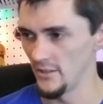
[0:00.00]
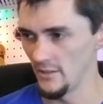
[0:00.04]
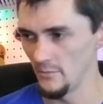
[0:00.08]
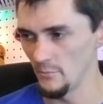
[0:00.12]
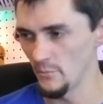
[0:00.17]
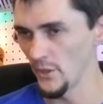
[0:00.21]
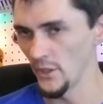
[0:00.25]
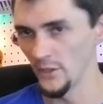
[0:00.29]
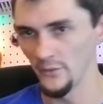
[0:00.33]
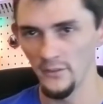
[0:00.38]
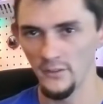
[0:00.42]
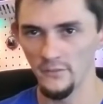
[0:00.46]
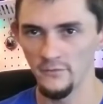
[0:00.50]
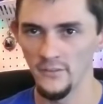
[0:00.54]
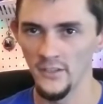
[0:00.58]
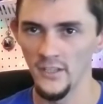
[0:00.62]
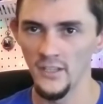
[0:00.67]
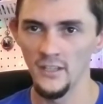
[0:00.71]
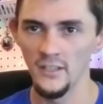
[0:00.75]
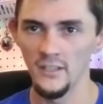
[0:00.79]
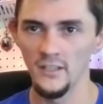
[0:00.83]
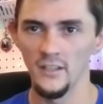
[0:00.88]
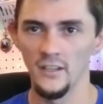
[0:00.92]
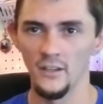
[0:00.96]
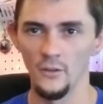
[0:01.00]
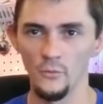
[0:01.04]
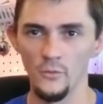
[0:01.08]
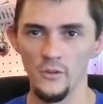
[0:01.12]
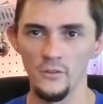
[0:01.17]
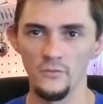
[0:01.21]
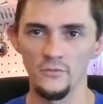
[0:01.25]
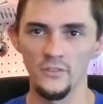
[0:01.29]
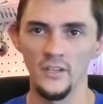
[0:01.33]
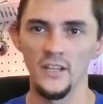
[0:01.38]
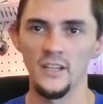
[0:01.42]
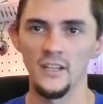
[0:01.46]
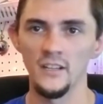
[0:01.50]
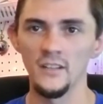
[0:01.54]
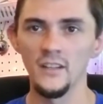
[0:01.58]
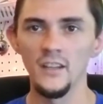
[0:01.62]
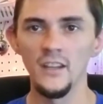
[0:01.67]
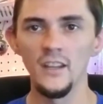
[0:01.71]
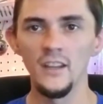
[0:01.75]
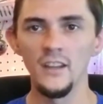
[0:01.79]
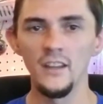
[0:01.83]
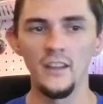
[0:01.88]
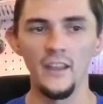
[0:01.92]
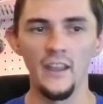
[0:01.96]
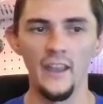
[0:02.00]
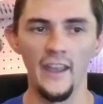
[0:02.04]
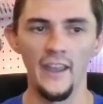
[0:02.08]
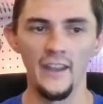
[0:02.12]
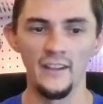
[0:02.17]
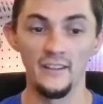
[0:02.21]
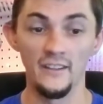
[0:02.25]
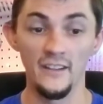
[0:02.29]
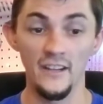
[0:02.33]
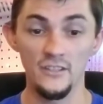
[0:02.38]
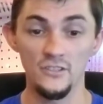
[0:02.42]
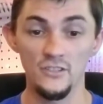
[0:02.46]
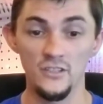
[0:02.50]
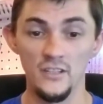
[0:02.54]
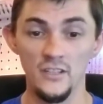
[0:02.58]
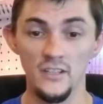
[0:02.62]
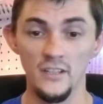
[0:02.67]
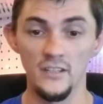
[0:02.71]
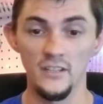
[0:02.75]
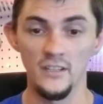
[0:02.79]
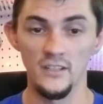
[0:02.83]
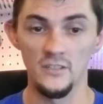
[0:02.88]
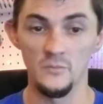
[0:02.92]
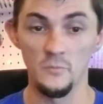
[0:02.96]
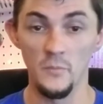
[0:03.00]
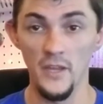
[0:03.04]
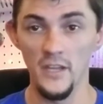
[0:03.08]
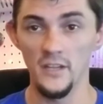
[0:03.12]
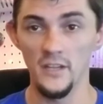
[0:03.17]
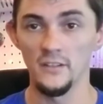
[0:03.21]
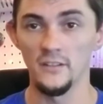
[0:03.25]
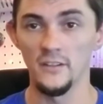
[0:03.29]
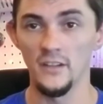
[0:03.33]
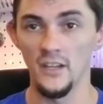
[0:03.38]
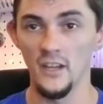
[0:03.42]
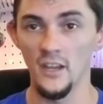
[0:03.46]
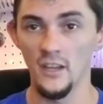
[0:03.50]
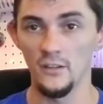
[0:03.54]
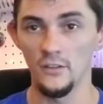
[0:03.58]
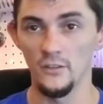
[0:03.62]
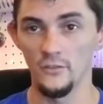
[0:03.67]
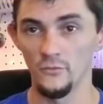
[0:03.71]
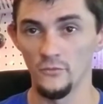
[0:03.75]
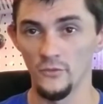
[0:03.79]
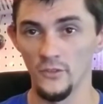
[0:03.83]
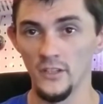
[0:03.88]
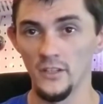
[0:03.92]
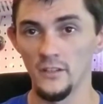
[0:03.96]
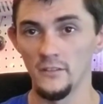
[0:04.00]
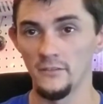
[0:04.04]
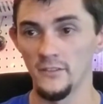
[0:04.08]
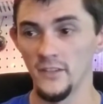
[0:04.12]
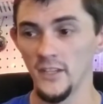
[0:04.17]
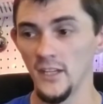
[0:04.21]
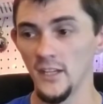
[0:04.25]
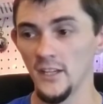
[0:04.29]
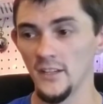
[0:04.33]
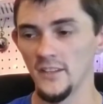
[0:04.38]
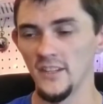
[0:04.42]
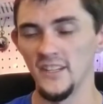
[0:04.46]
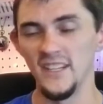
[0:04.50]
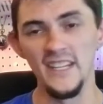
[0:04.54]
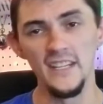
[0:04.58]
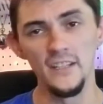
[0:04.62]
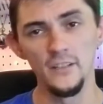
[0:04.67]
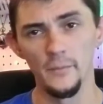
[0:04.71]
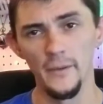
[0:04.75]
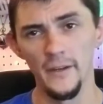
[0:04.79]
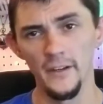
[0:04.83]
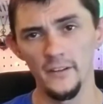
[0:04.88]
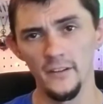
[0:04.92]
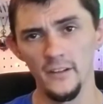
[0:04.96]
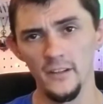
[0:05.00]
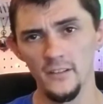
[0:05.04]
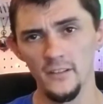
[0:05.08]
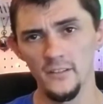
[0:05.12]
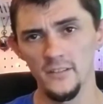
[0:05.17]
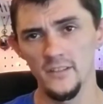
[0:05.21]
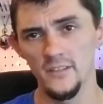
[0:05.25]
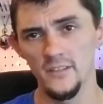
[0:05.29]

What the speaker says: perfect fit. It went right in, and it actually is better. It got rid of the needle bearings